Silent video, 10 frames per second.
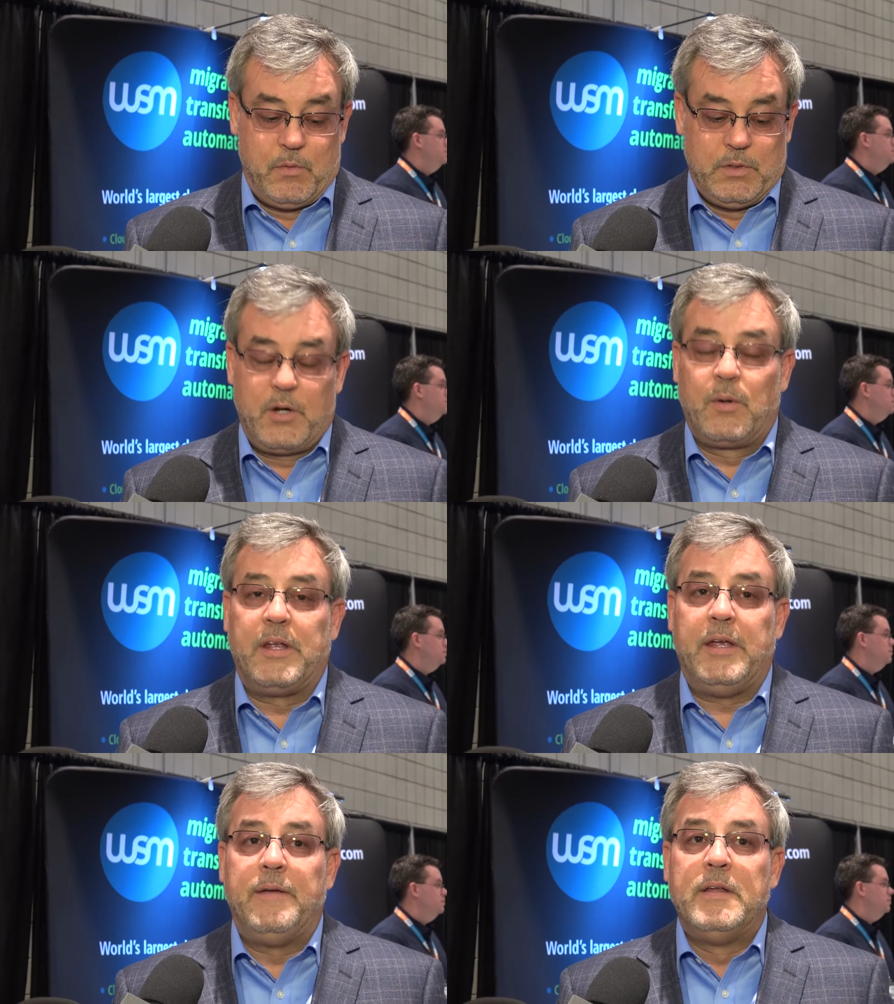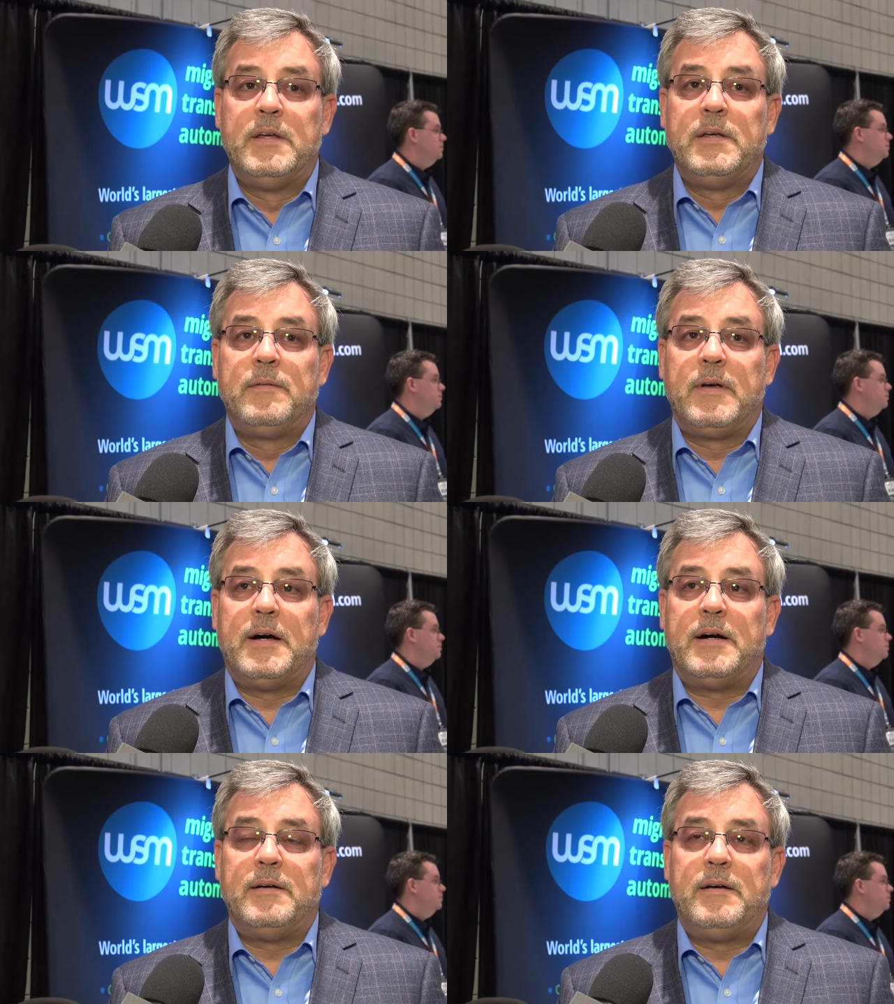Speaker 1: literally
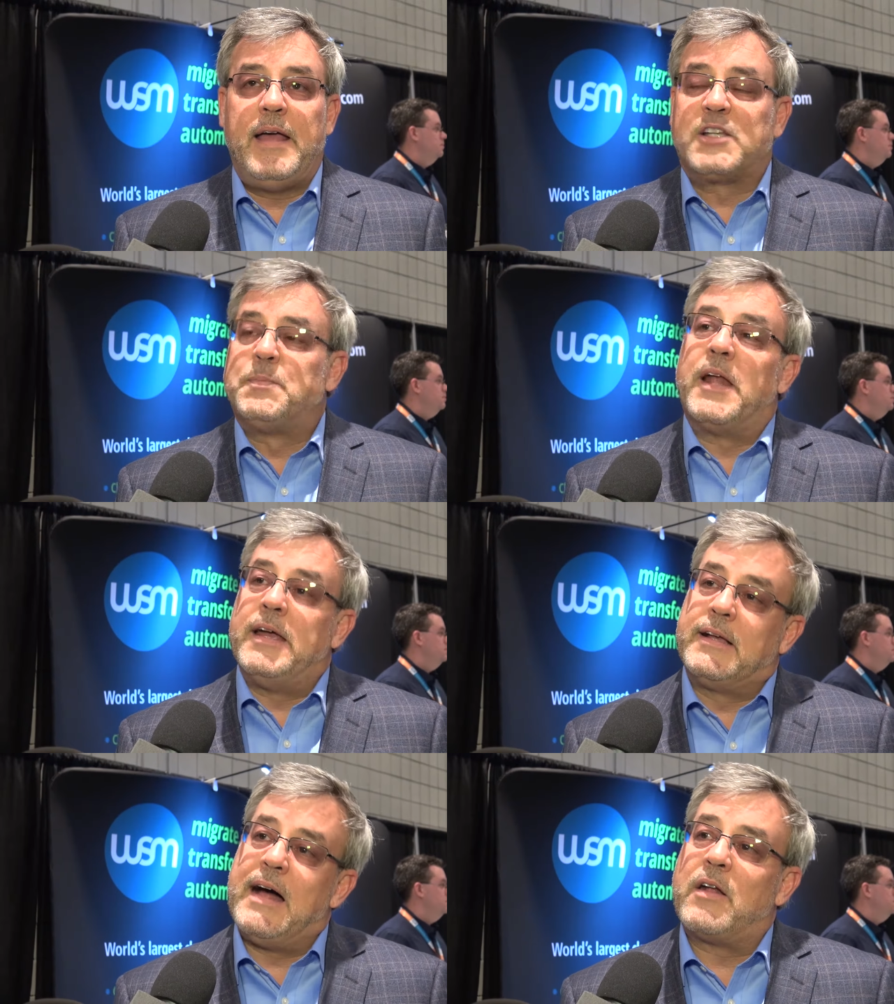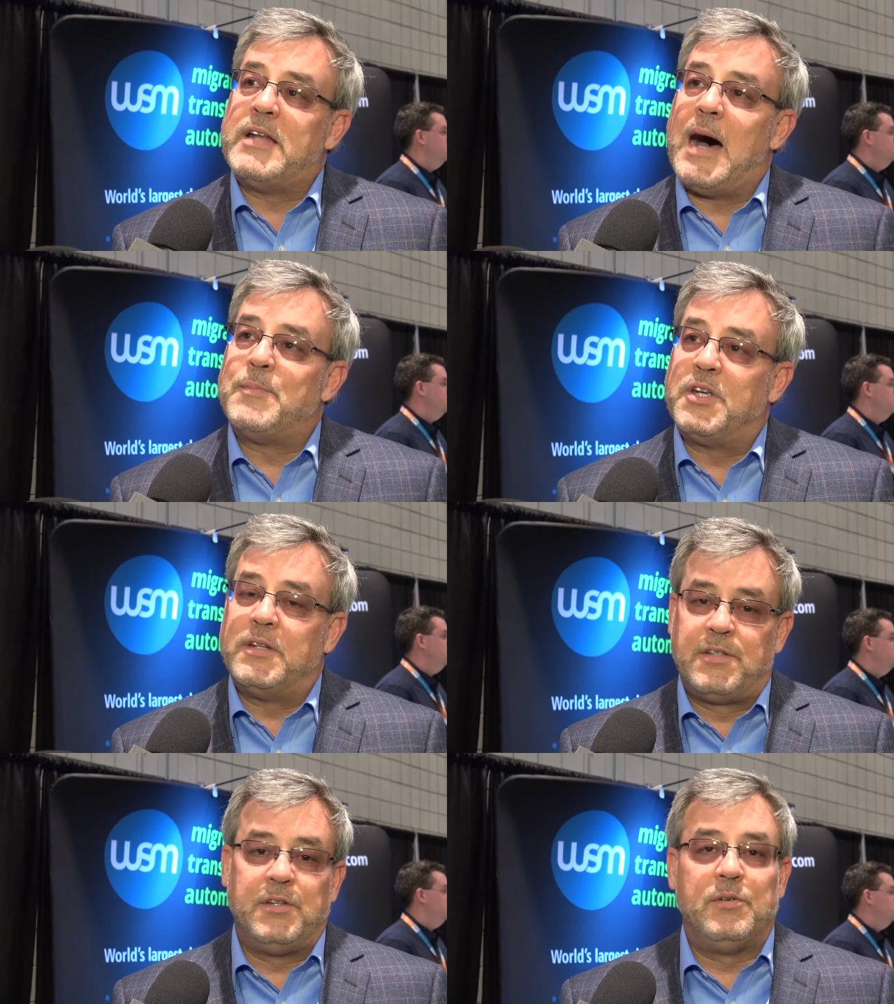uh, expedite cloud
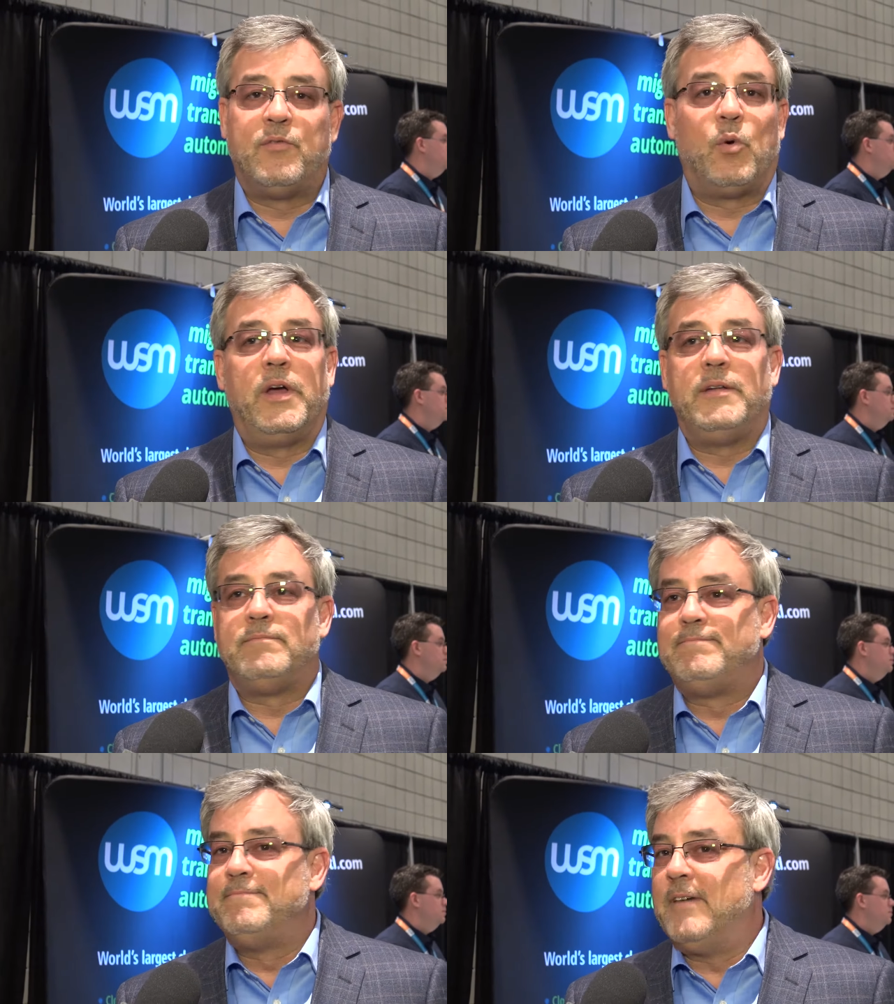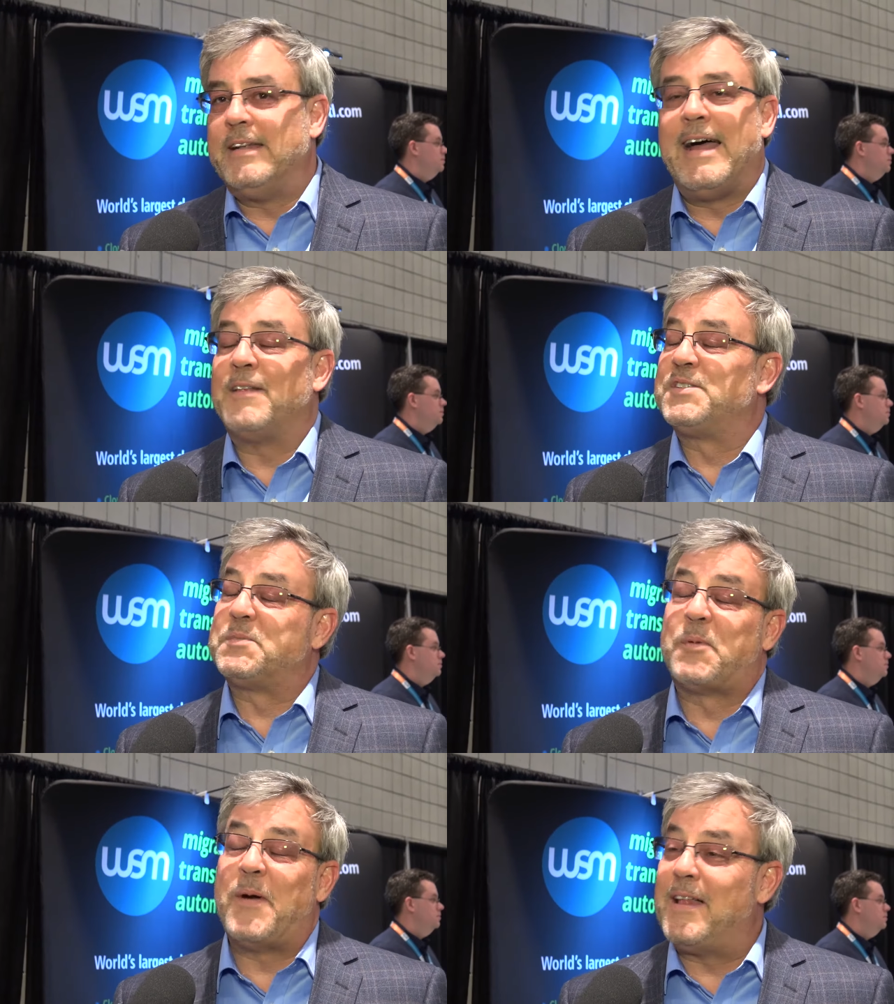adoption to avoid
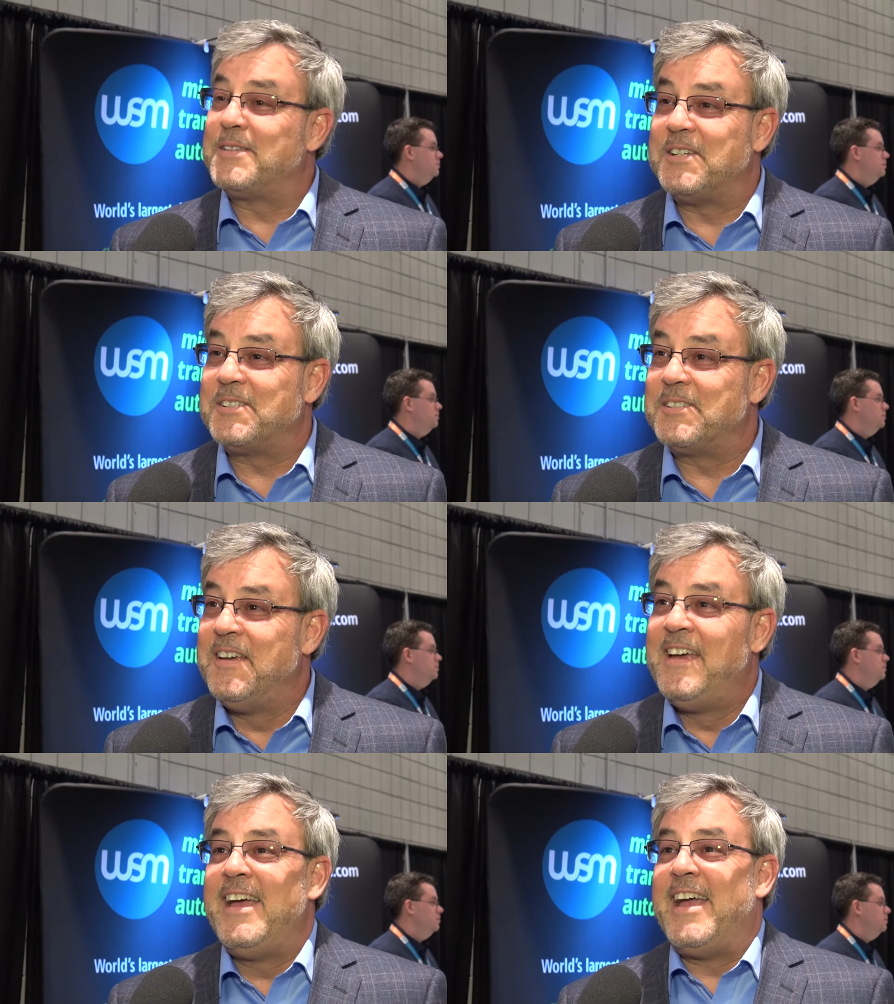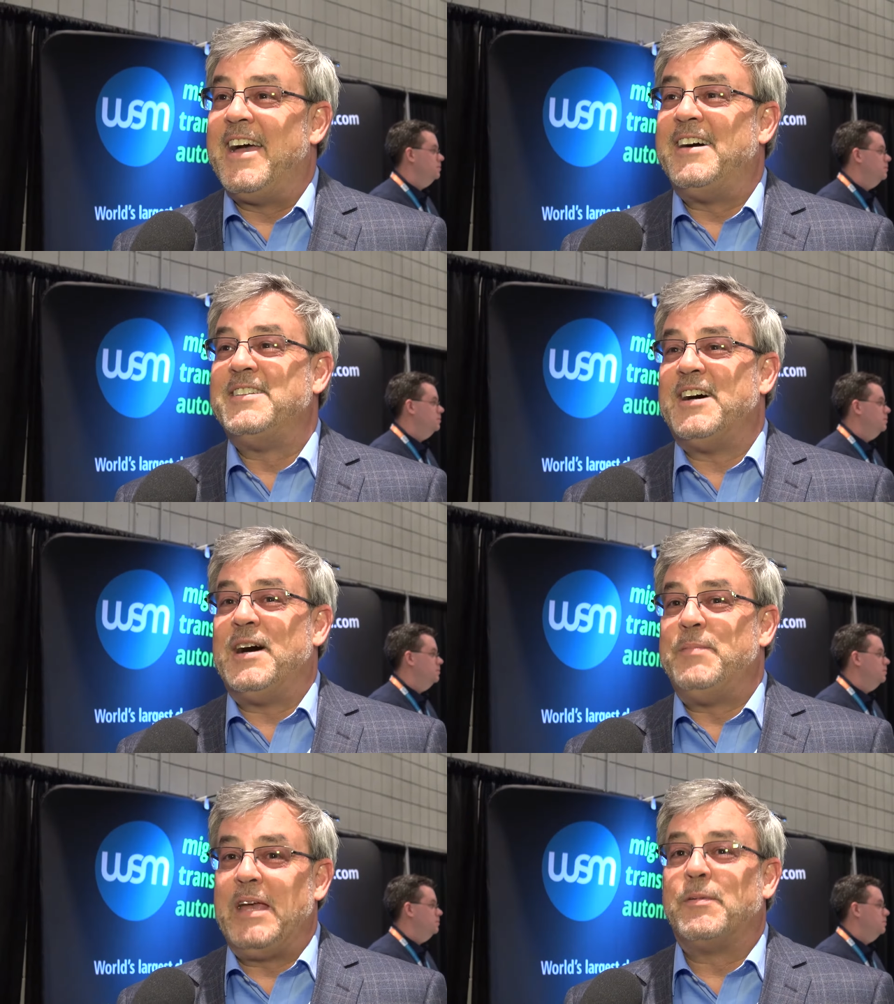analysis paralysis and
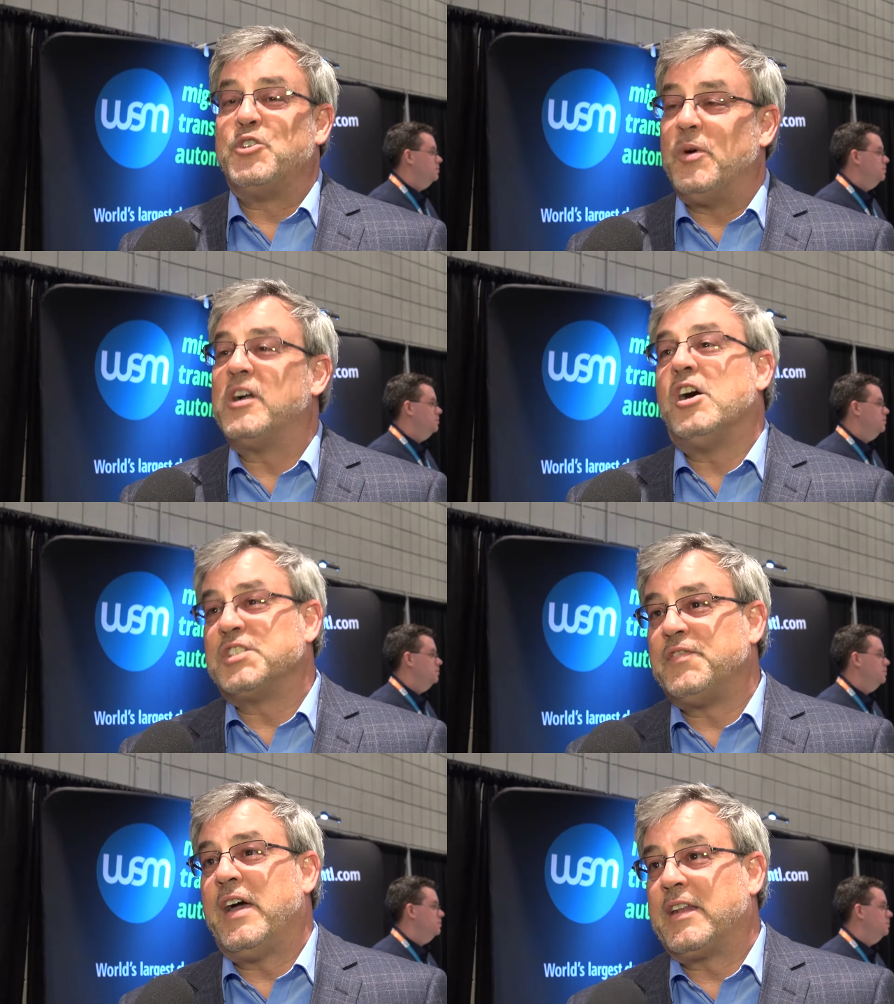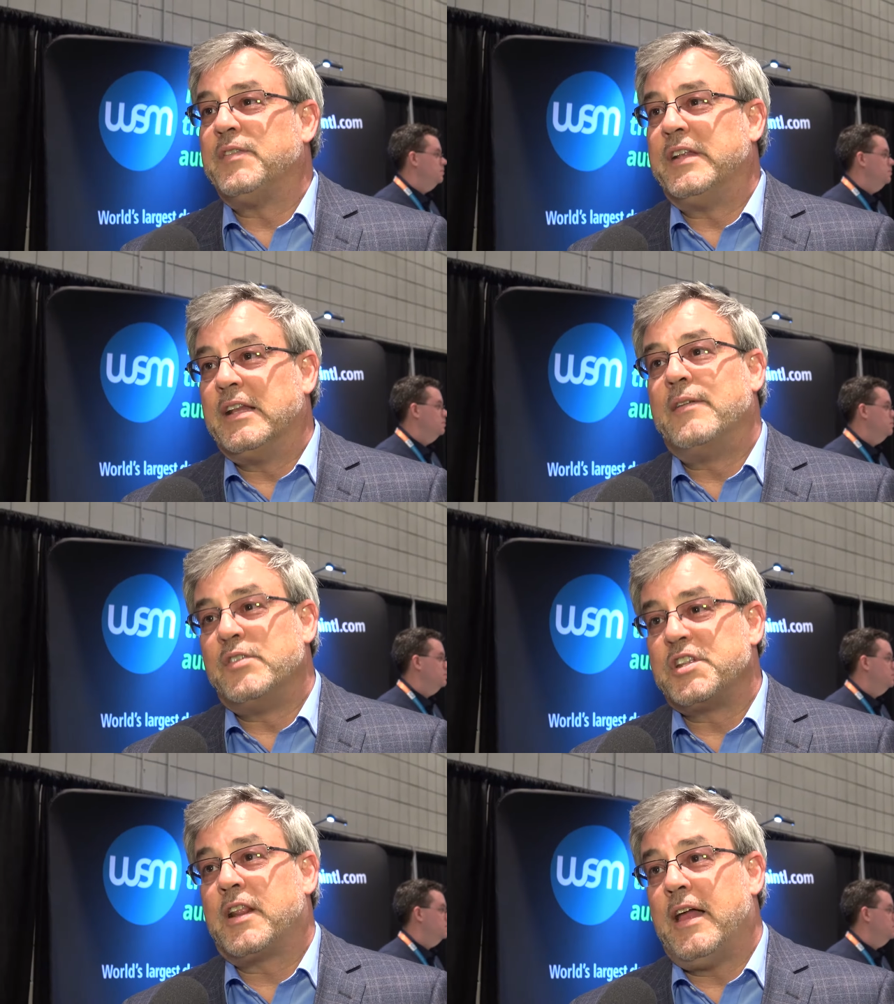uh, be able to do it cost effectively to
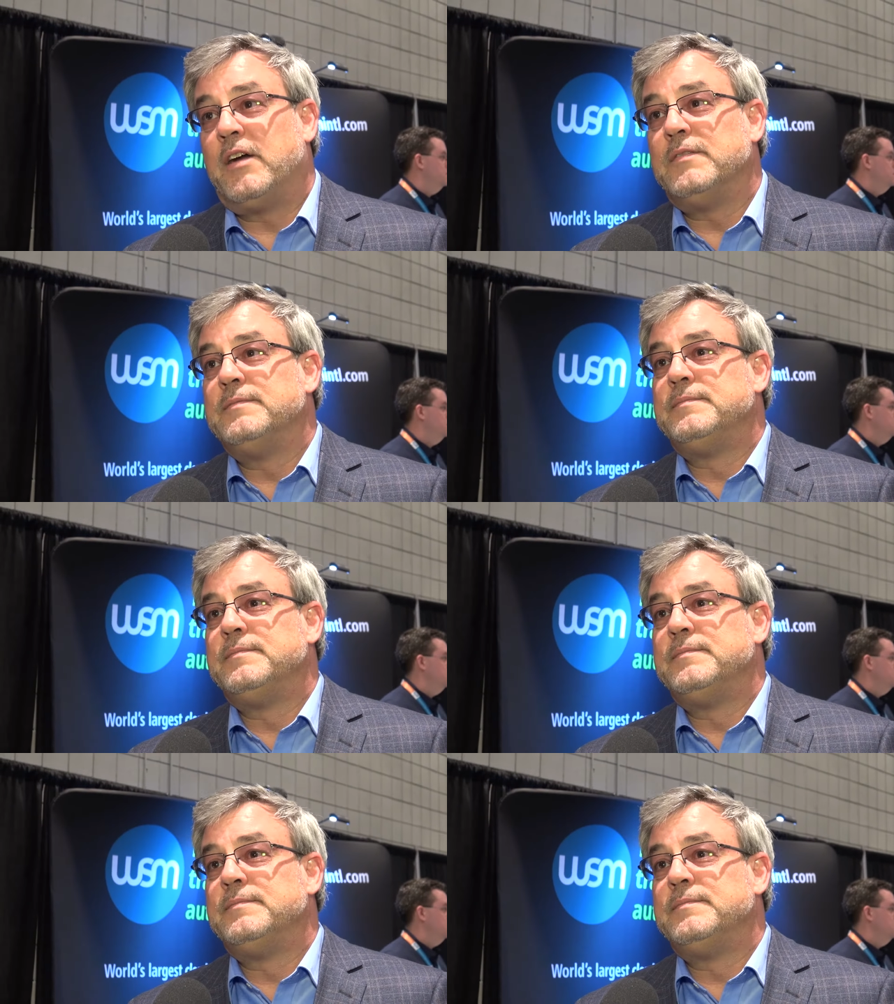leverage the cloud